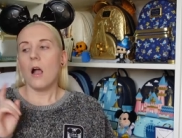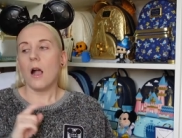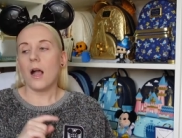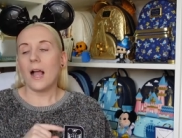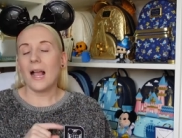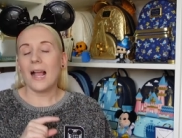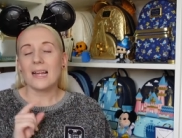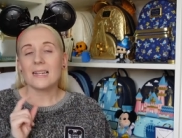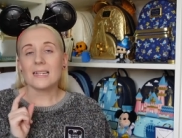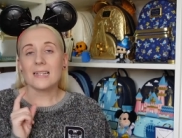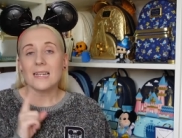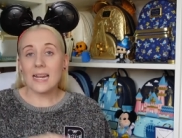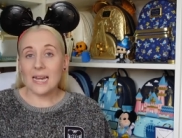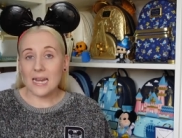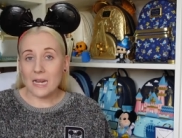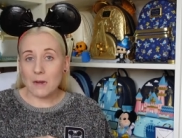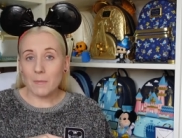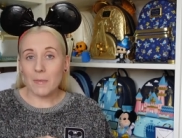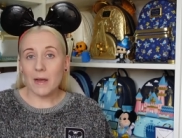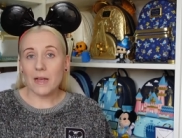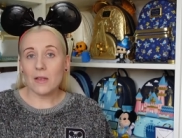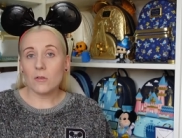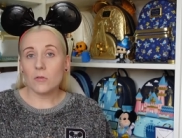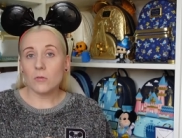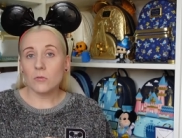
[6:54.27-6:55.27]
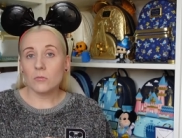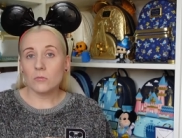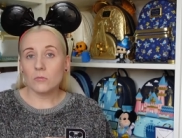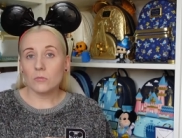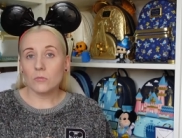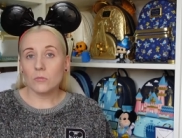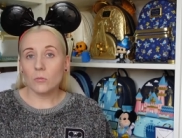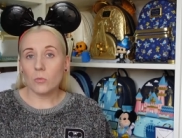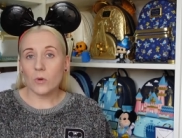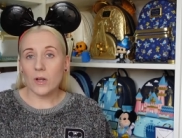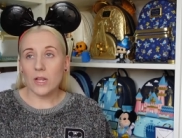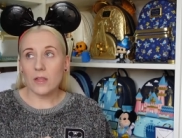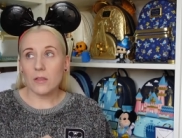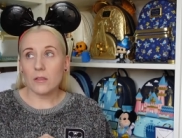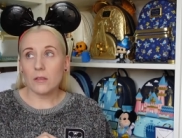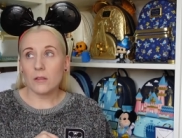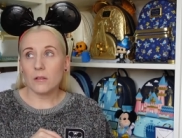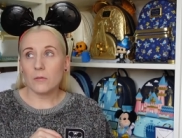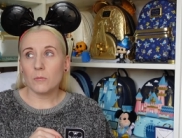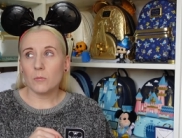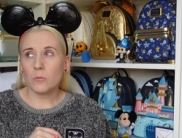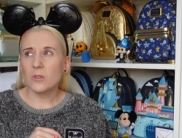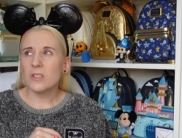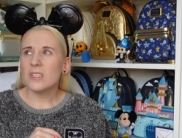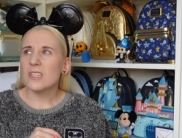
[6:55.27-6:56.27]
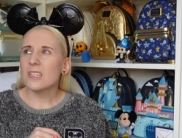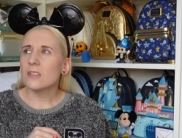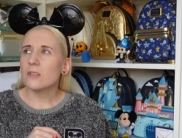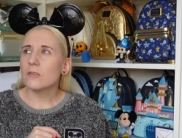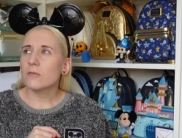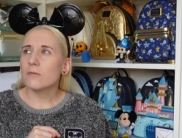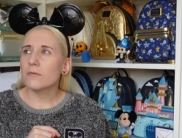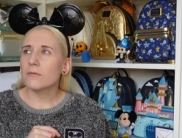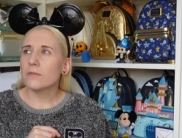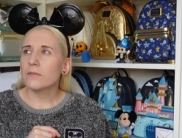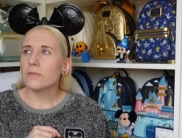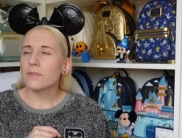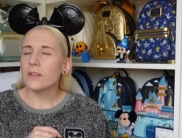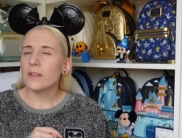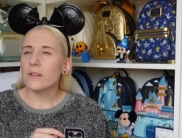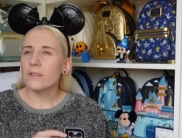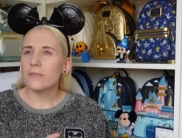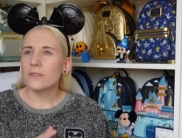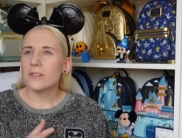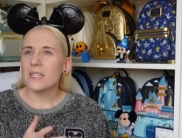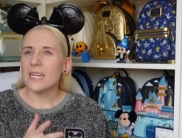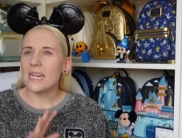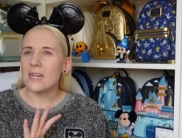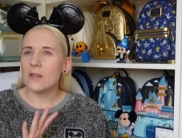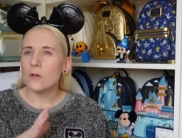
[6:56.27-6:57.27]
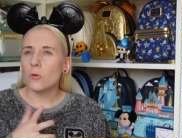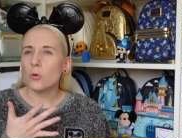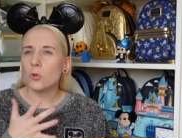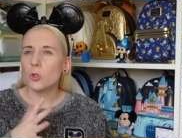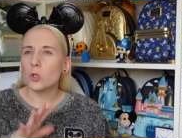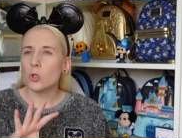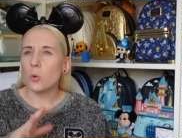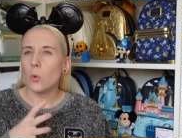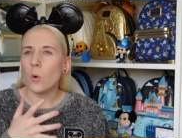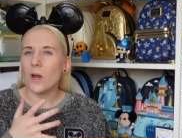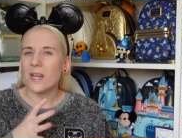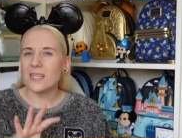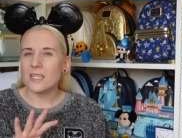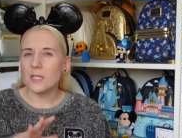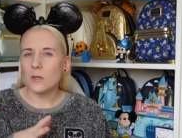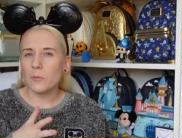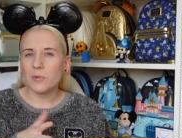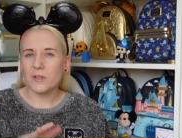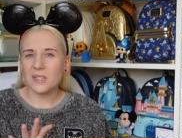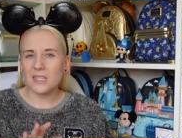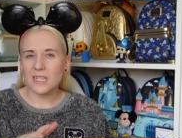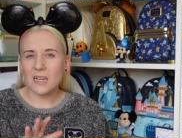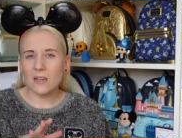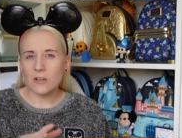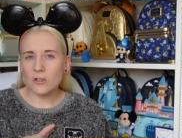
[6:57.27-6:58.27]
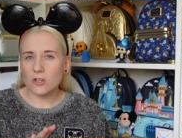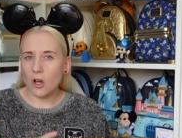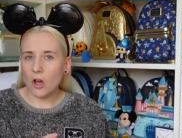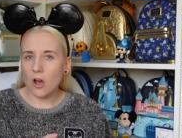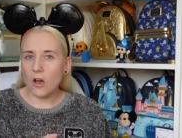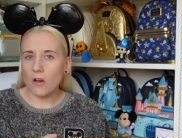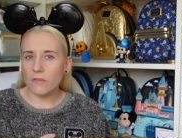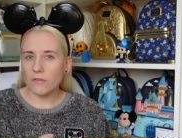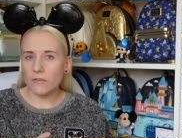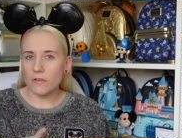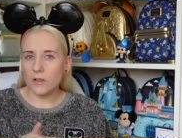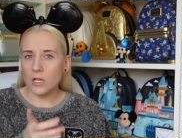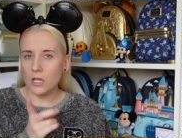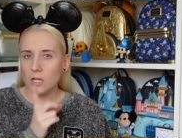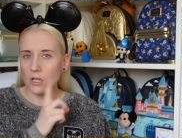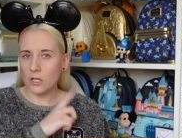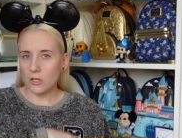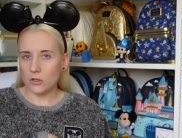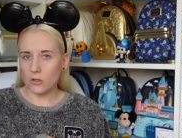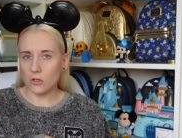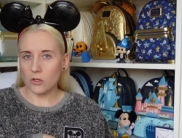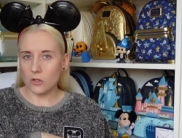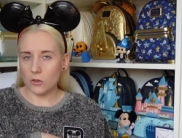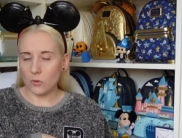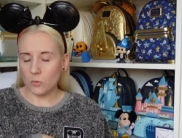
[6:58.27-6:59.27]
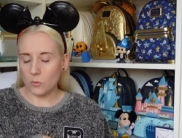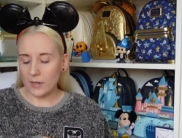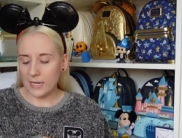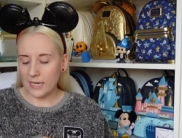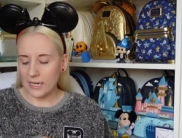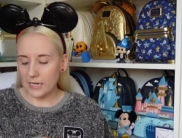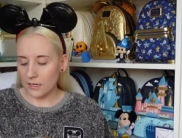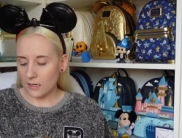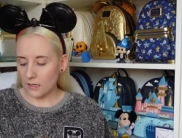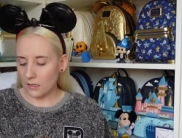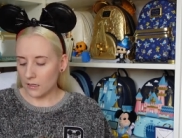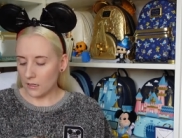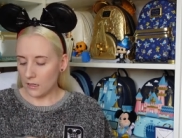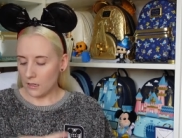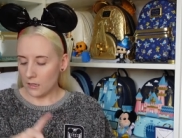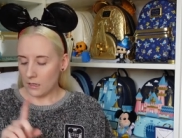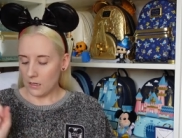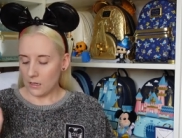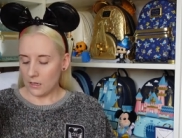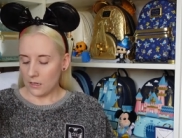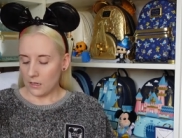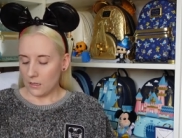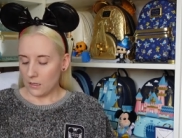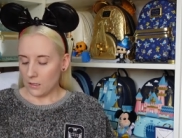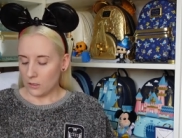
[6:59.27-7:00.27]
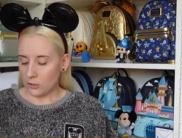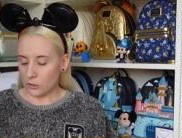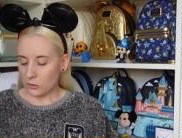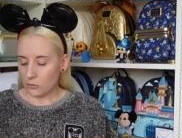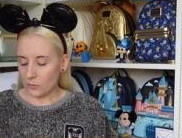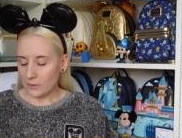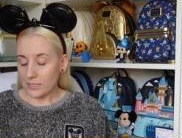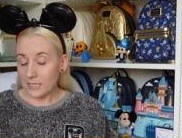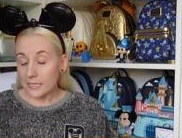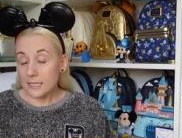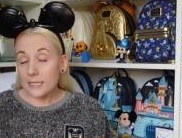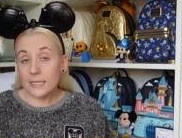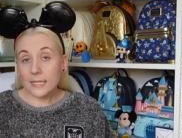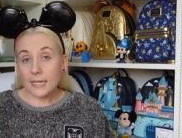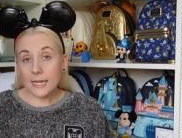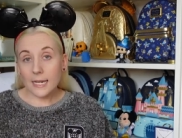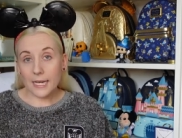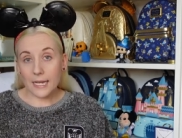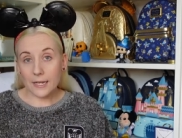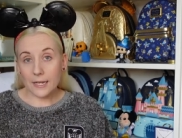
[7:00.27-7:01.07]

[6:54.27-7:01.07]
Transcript: I had an email with, was it 15 or 20% off the other week? So I did see a